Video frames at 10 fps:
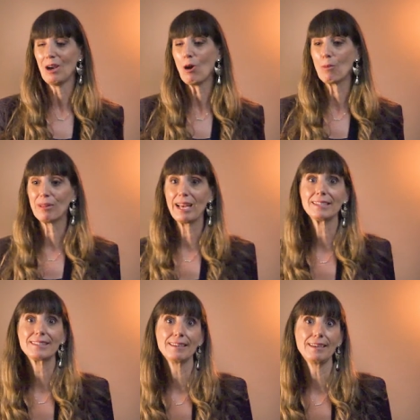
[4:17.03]
or
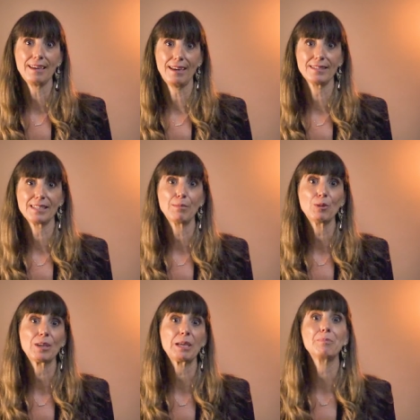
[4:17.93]
plan C ends up
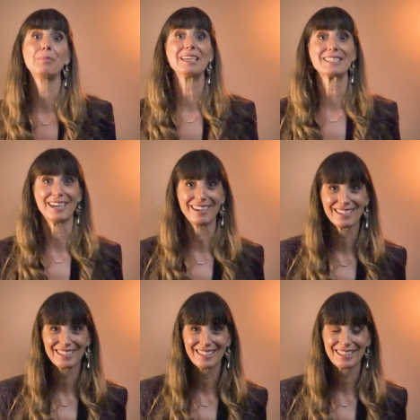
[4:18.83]
looking better
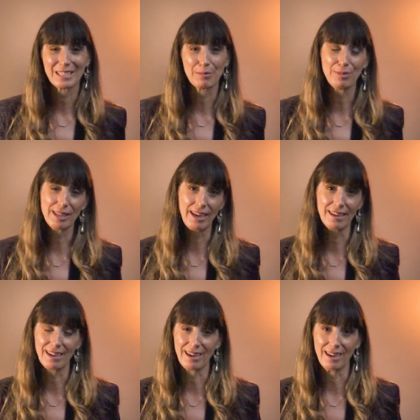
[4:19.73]
than
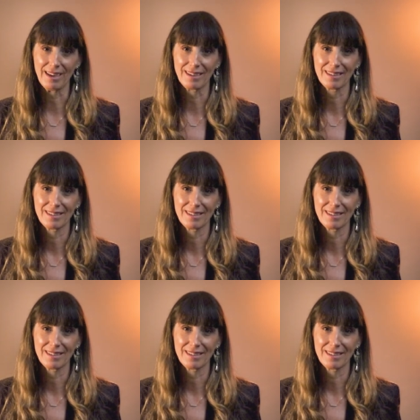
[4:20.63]
plan A.